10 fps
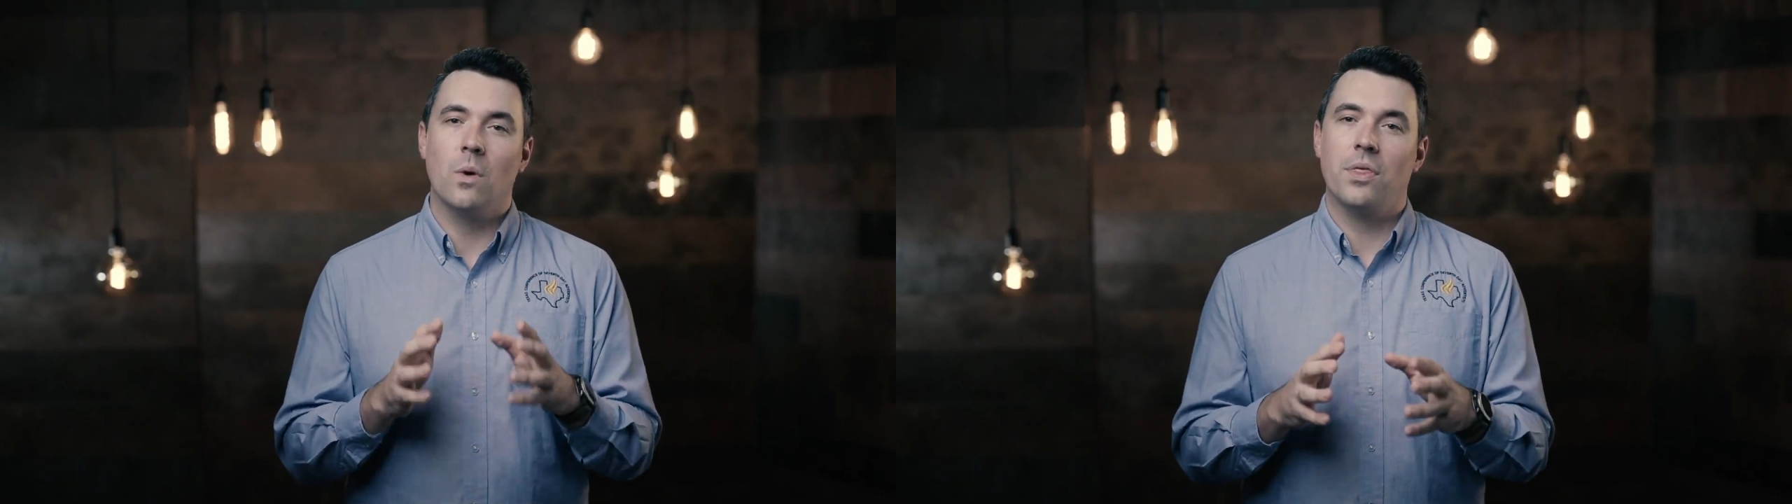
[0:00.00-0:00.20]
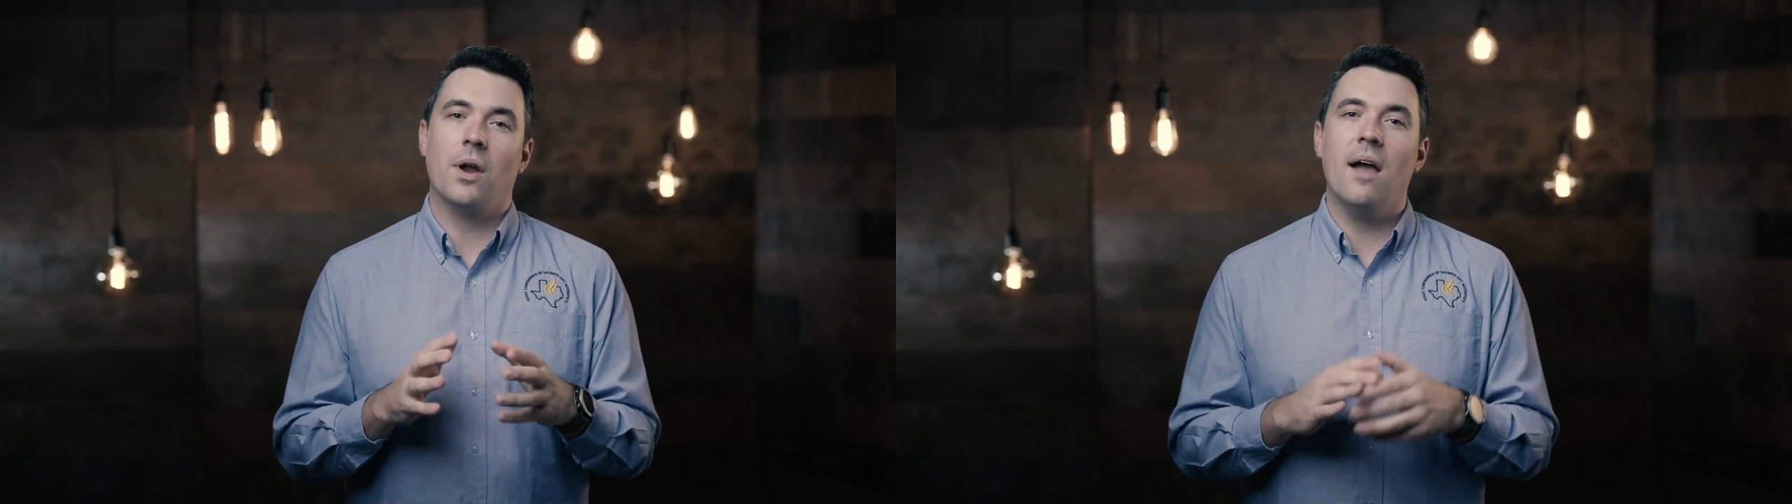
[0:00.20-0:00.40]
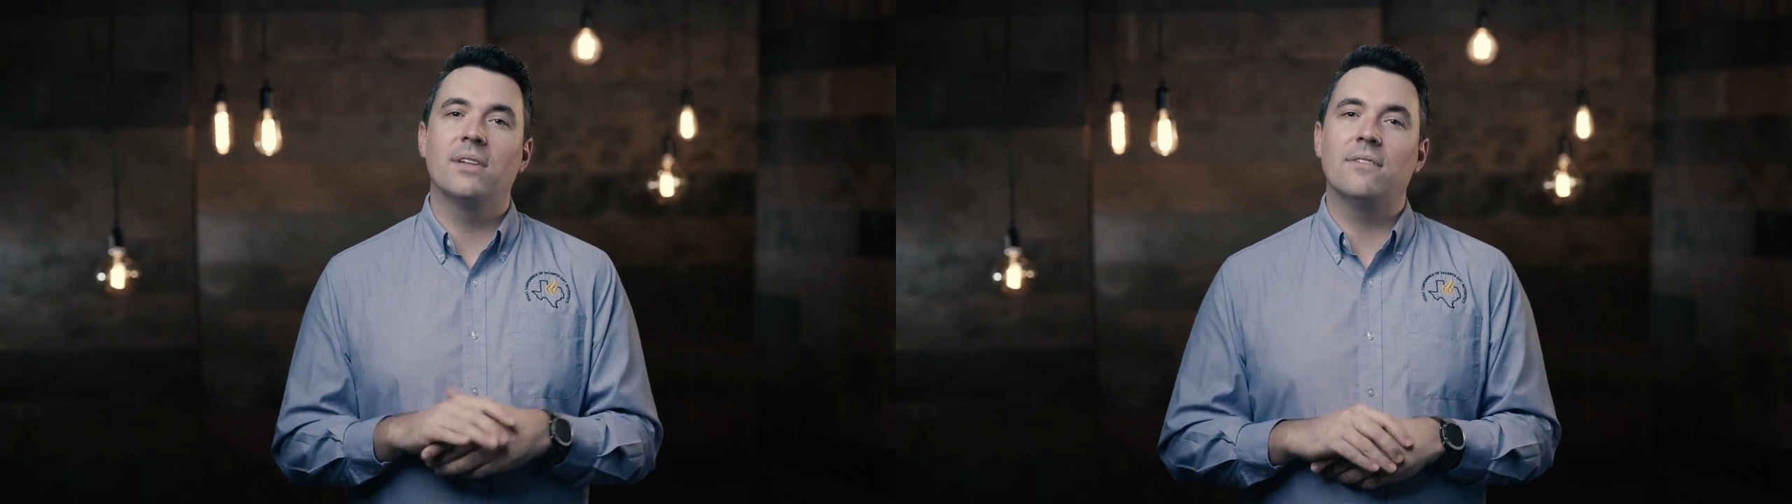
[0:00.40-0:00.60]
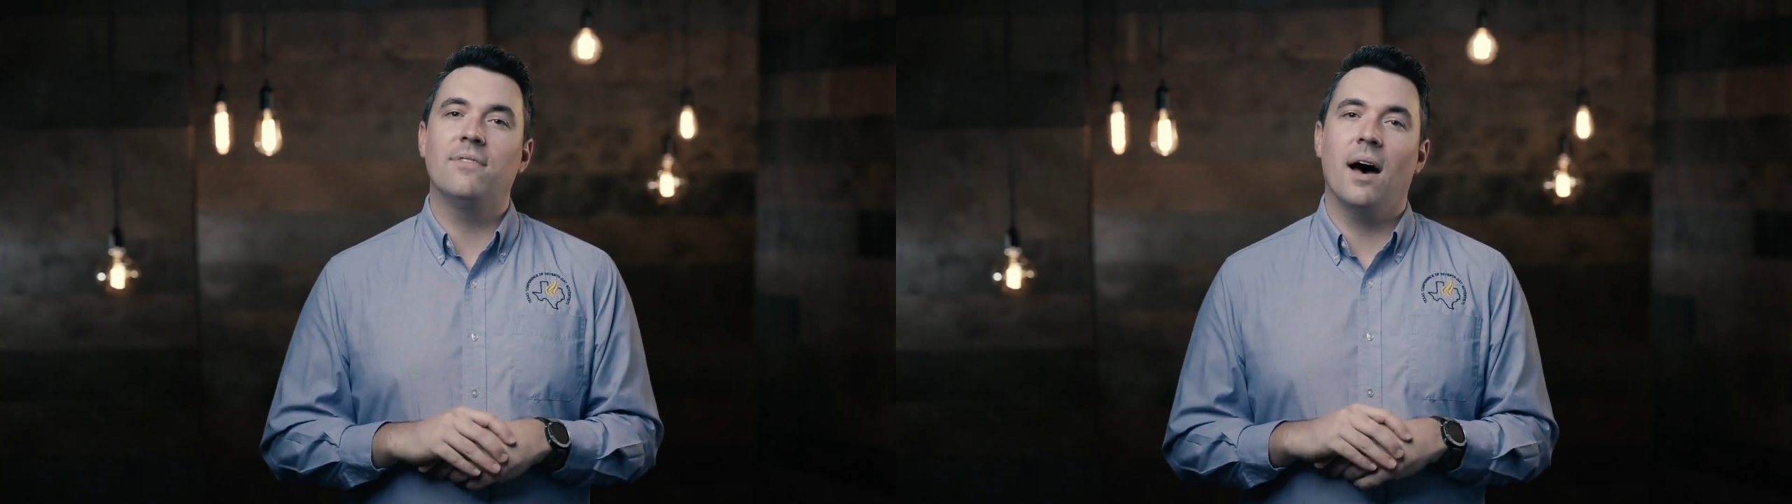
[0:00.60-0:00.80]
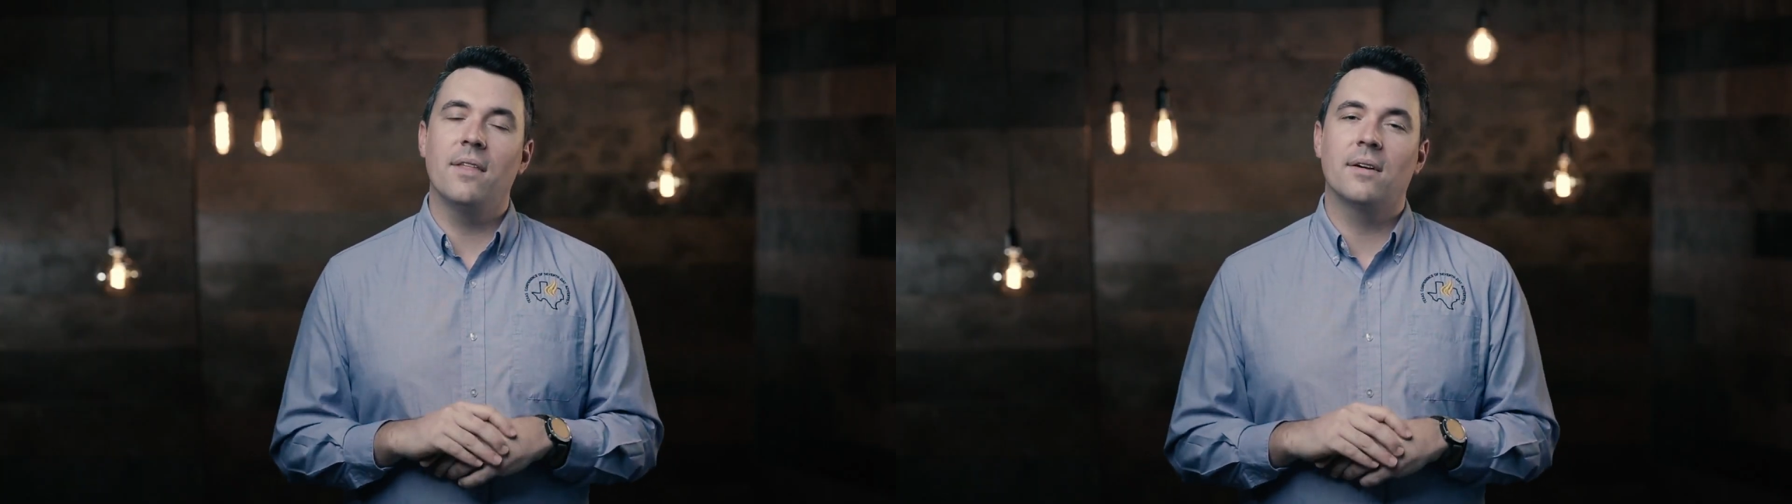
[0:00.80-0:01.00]
with our Heavenly
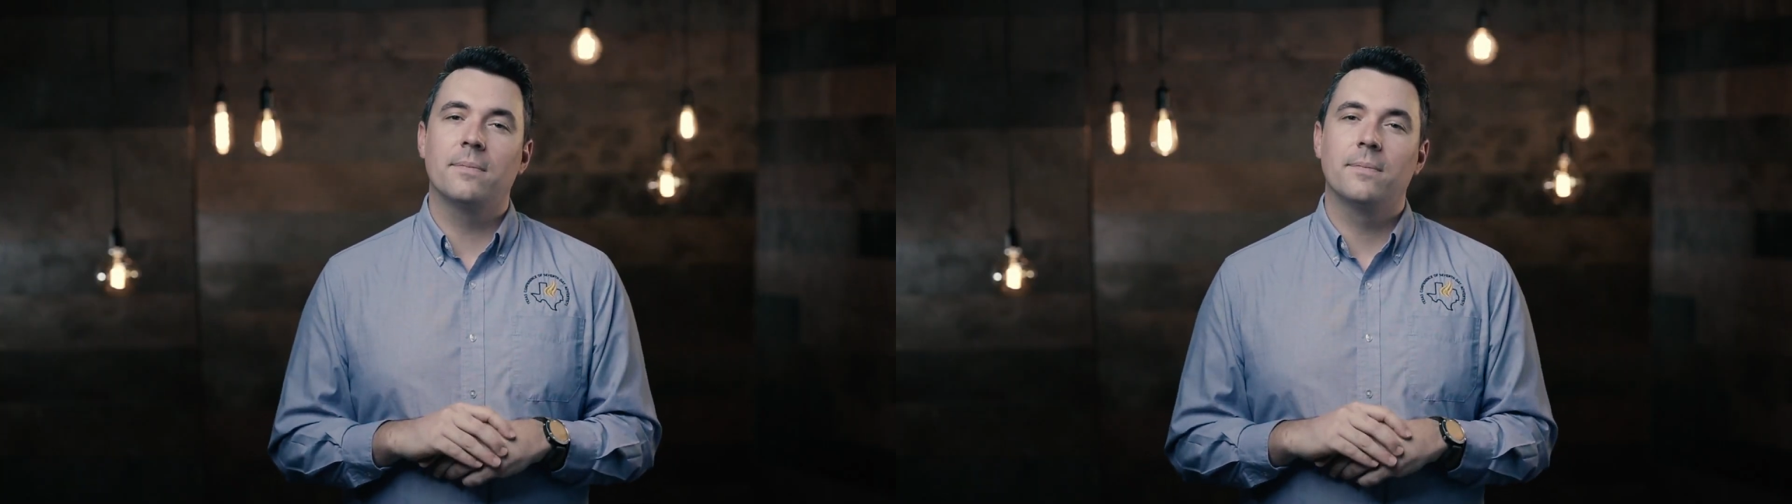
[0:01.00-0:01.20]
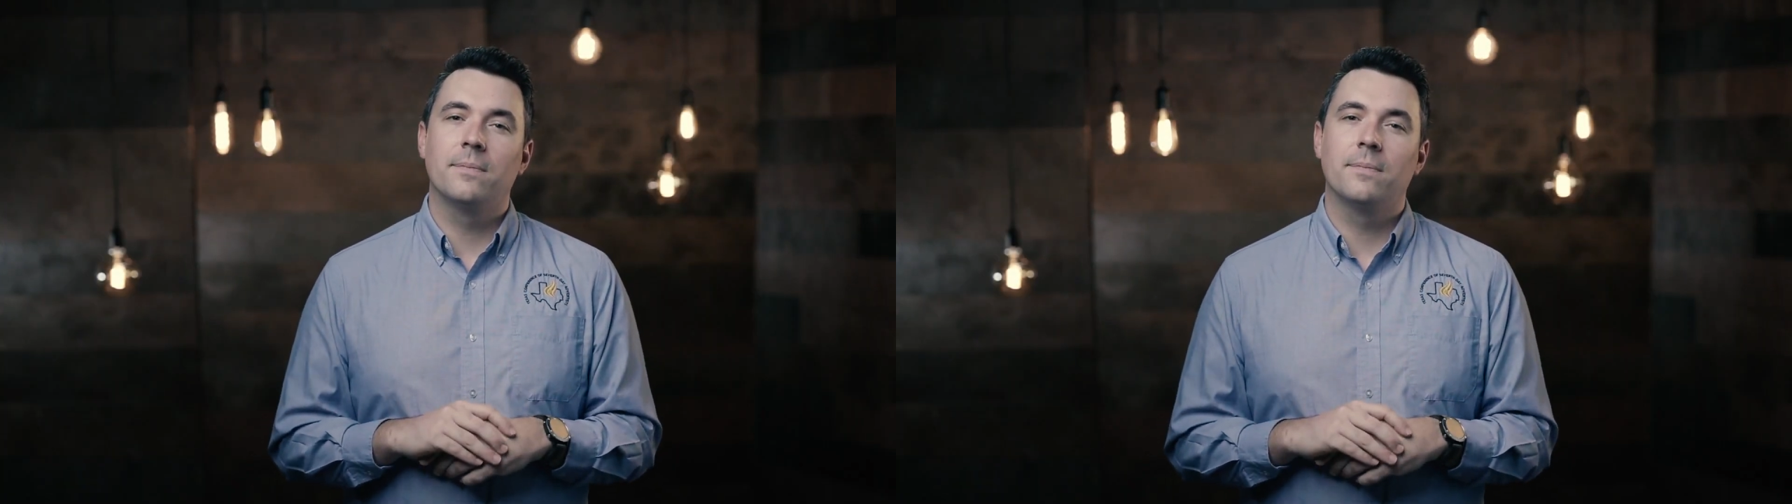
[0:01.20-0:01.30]
Father.